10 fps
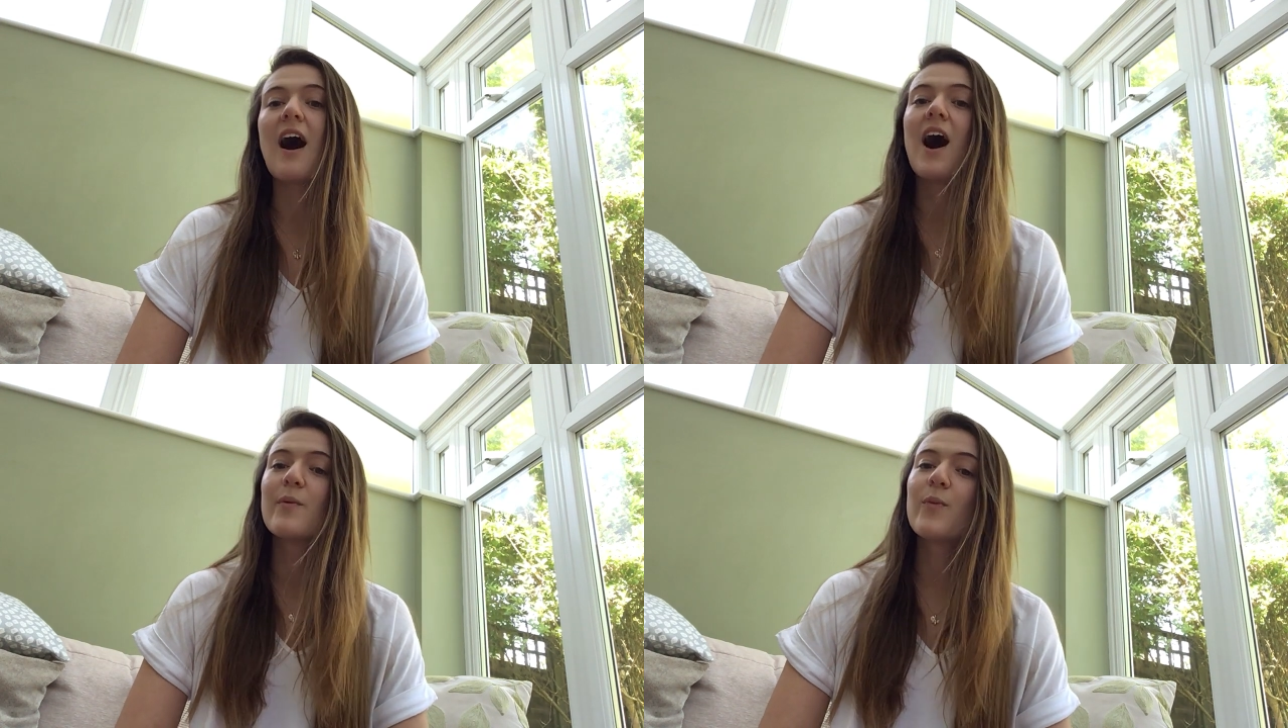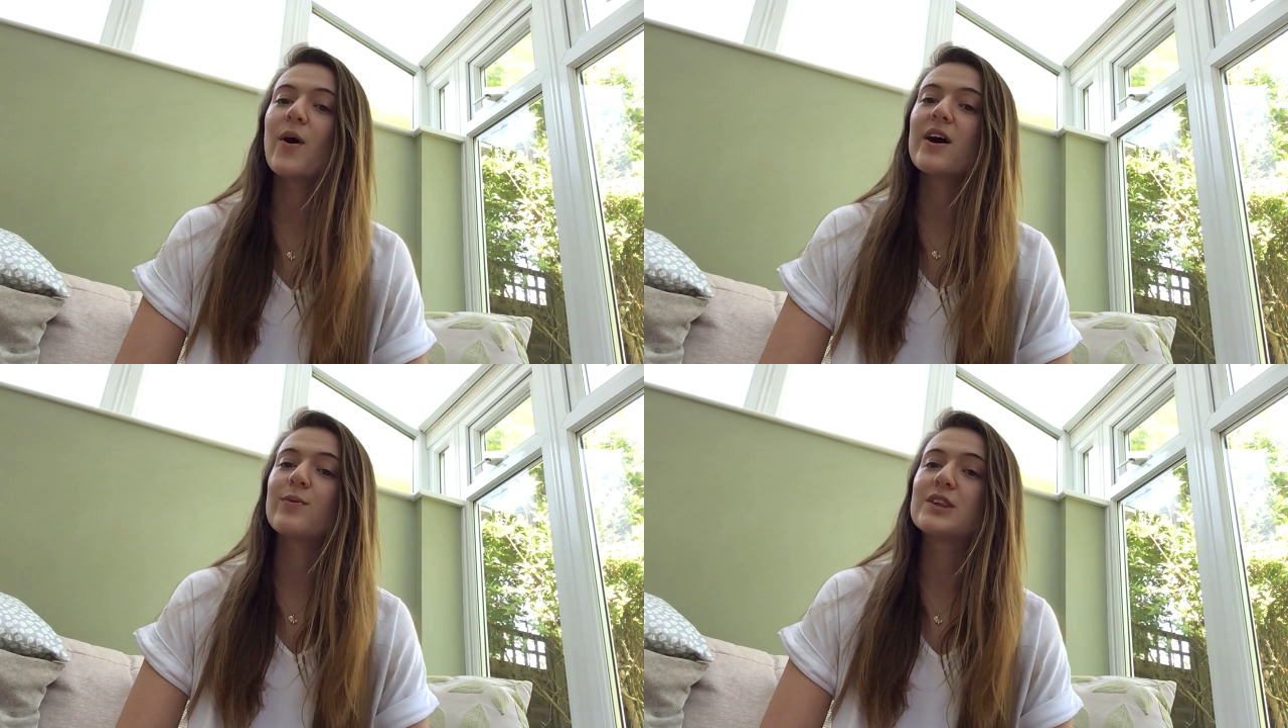I will
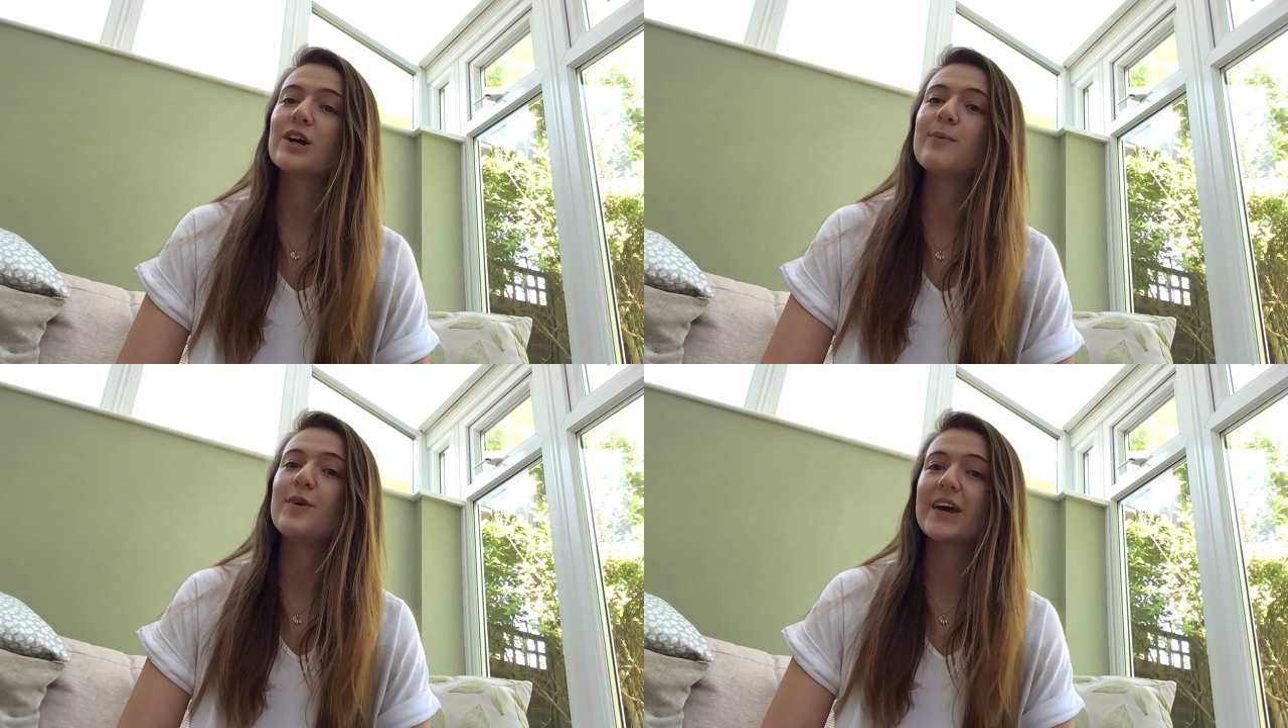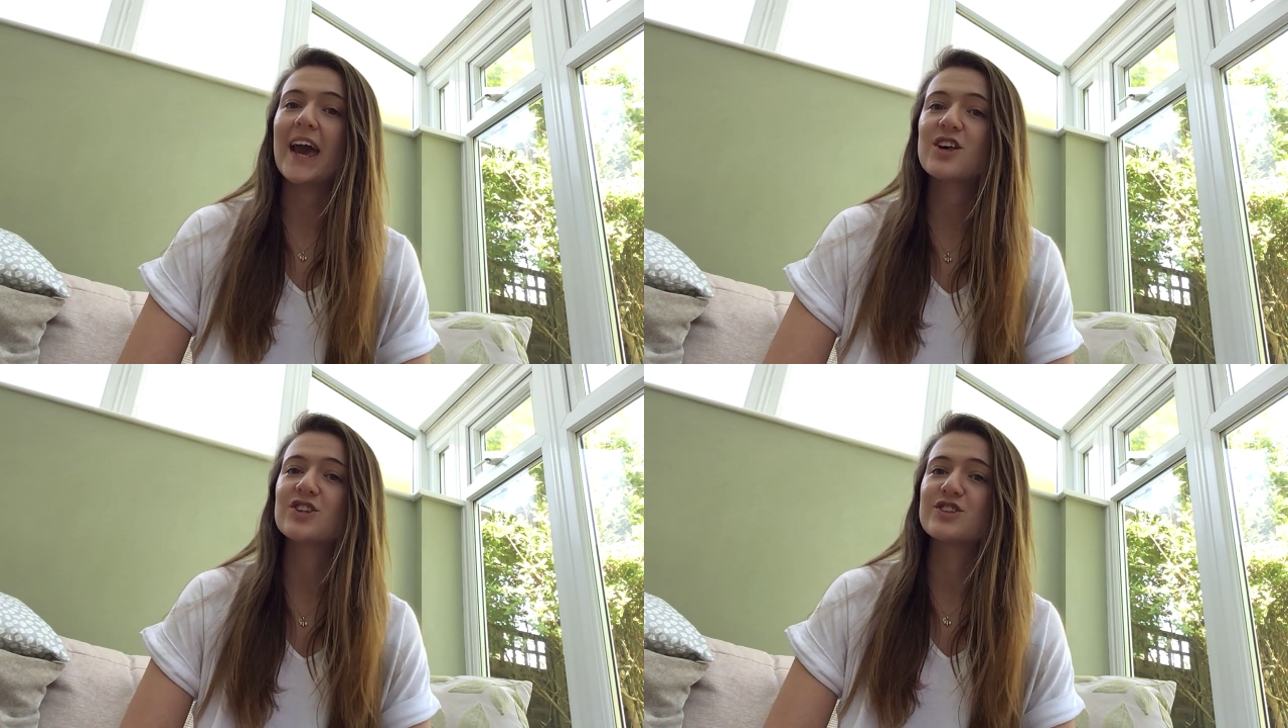work with the
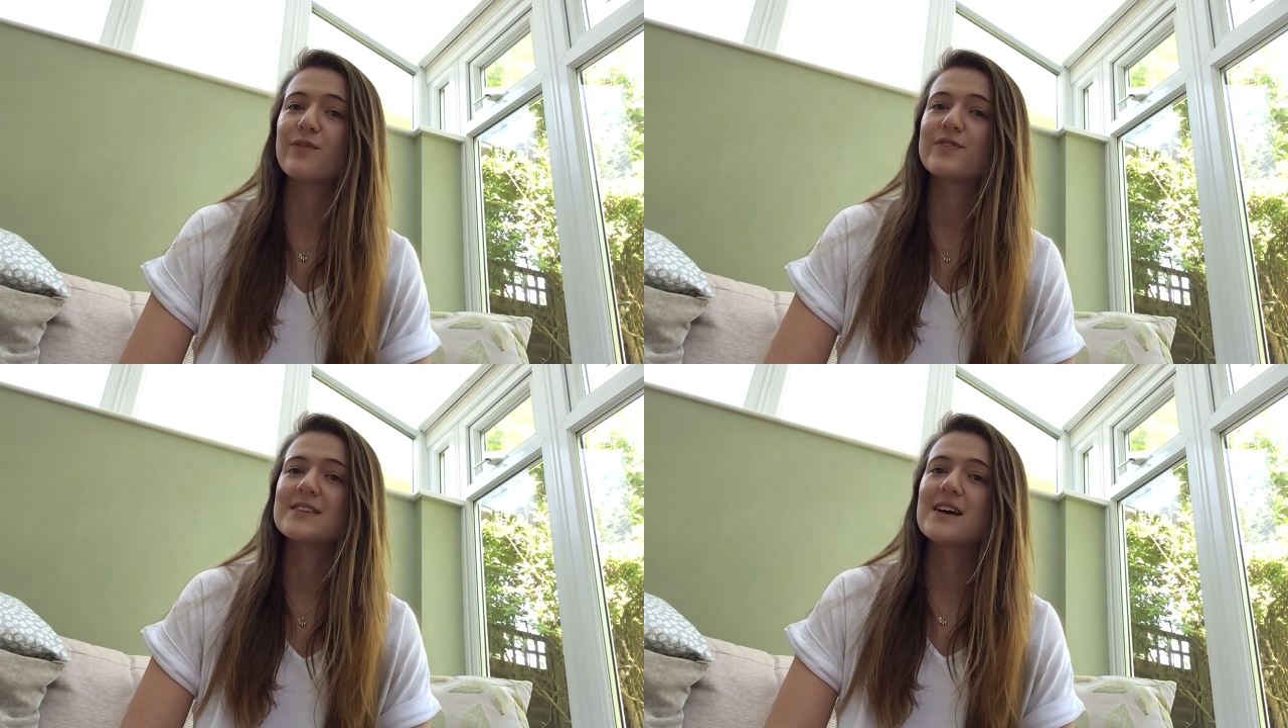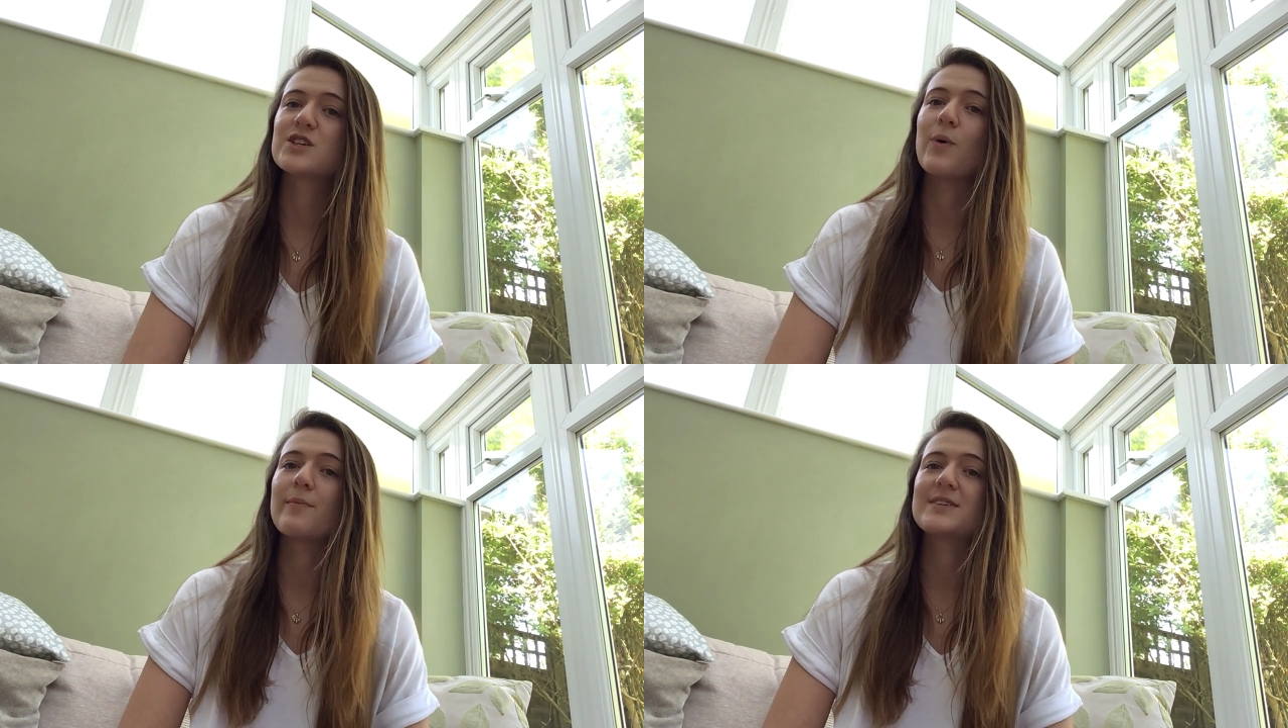communications officer to
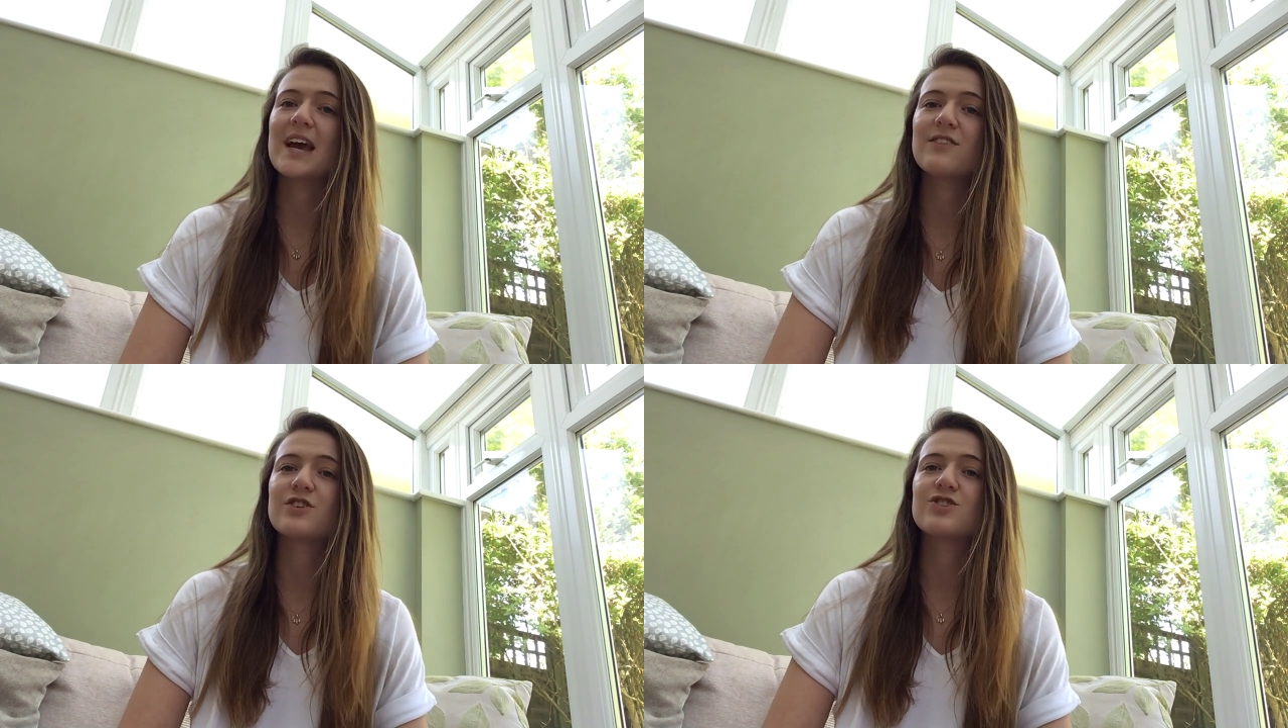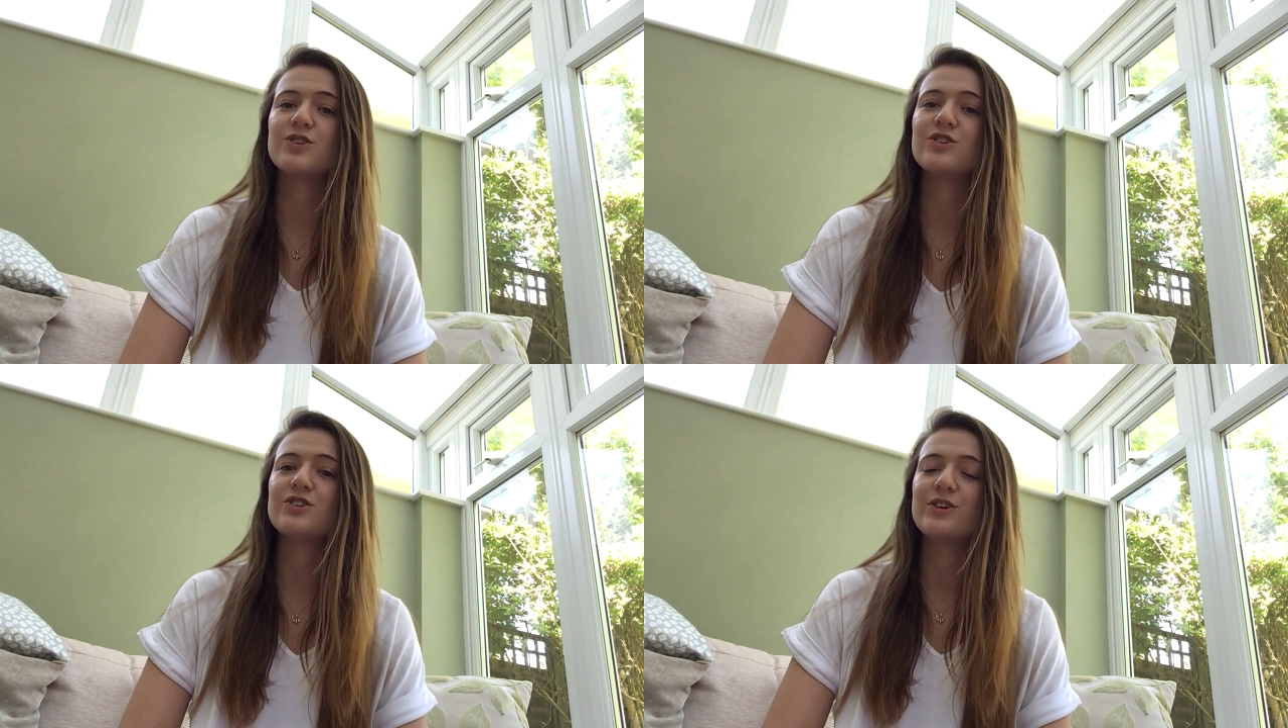update the
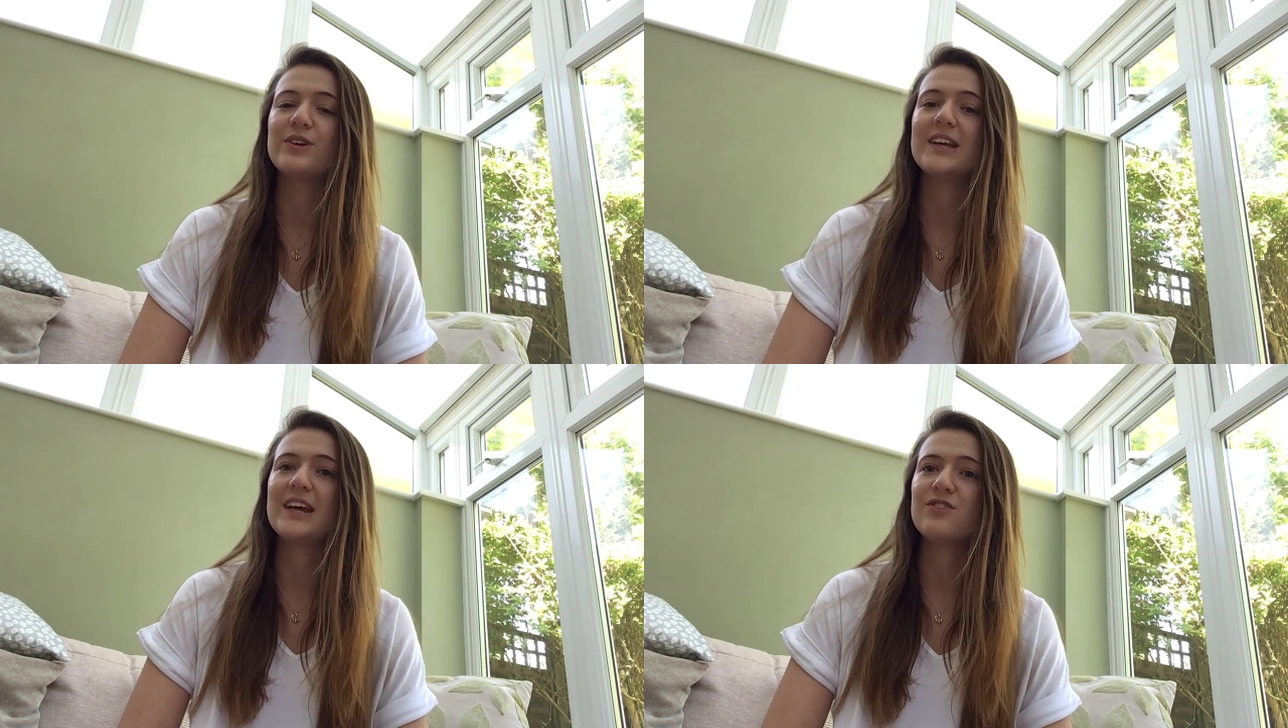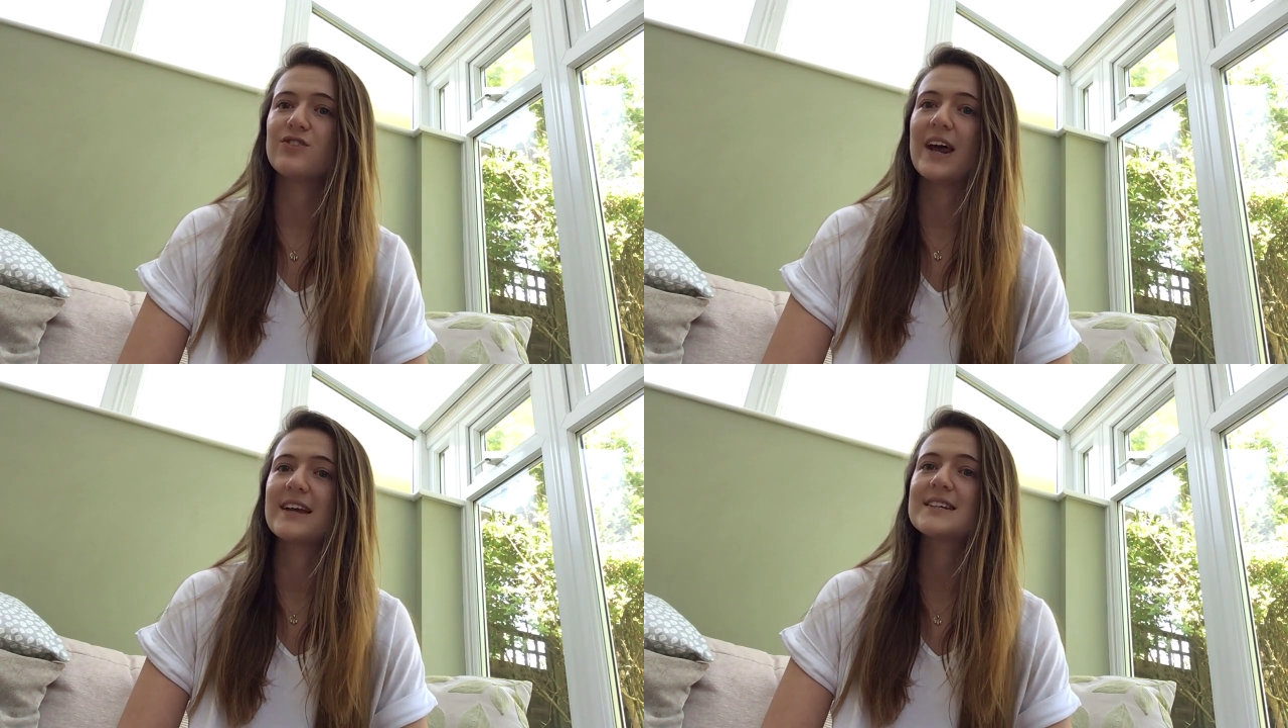student union
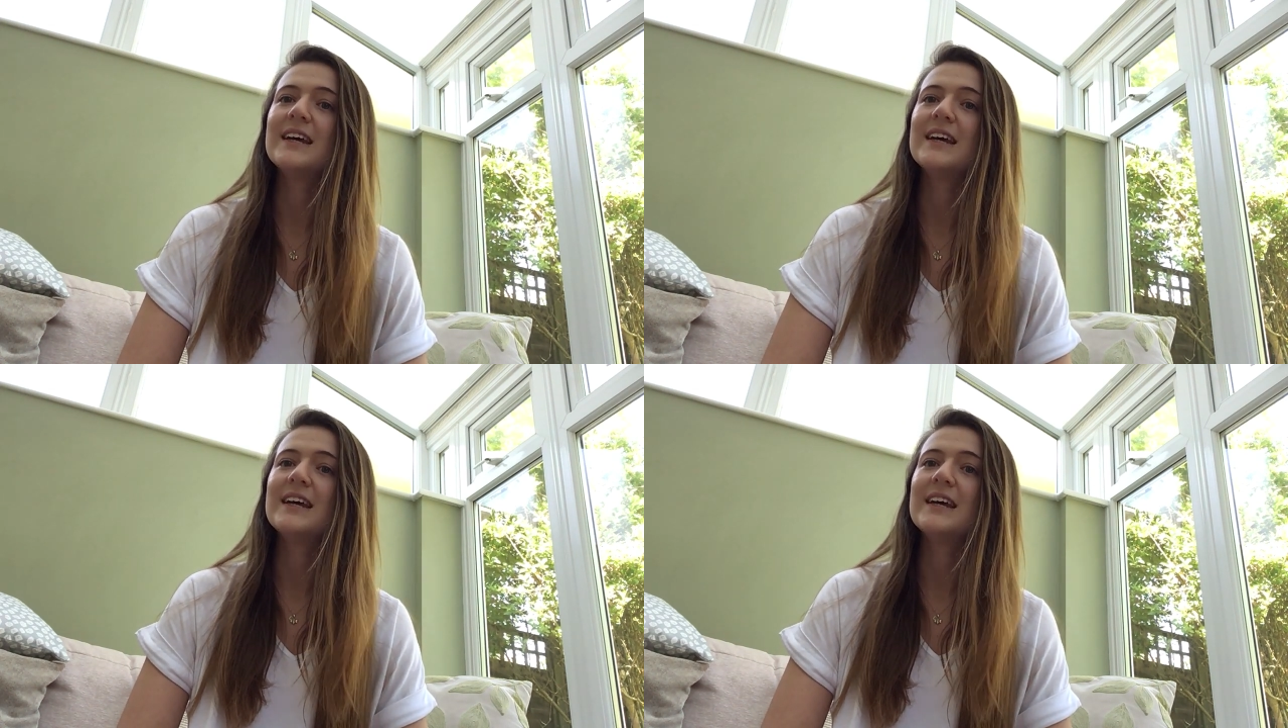intranet,